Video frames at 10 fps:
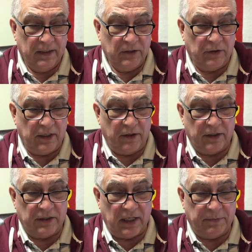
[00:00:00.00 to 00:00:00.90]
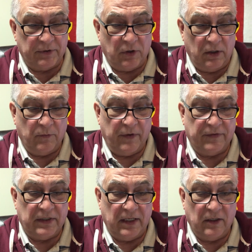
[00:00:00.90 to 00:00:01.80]
So the other disciples told him,
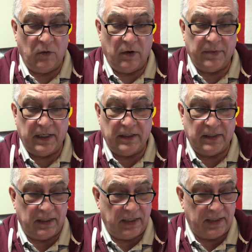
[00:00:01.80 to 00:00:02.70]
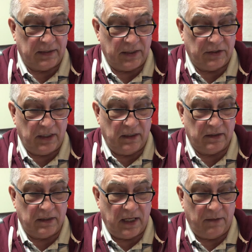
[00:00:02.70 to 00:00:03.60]
we've seen the Lord, but he said, unless I see
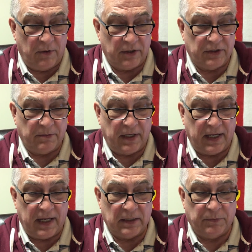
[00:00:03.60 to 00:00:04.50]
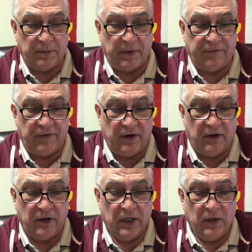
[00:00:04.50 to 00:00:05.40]
the nail marks in my hands, put my
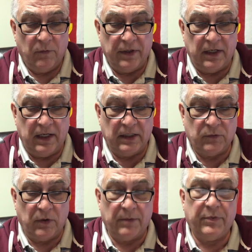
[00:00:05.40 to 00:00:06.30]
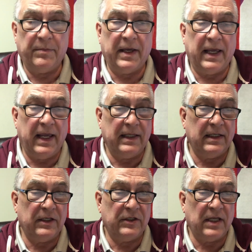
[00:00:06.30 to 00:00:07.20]
finger where the nails were, put my
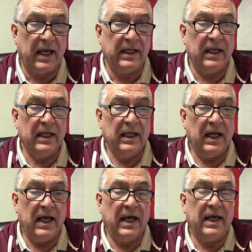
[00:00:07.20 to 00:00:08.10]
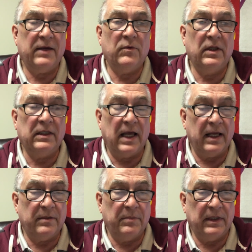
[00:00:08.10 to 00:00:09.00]
hand in his side, I will
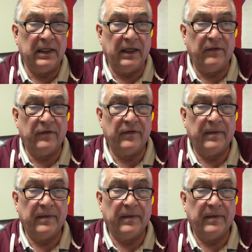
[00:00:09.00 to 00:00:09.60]
not believe.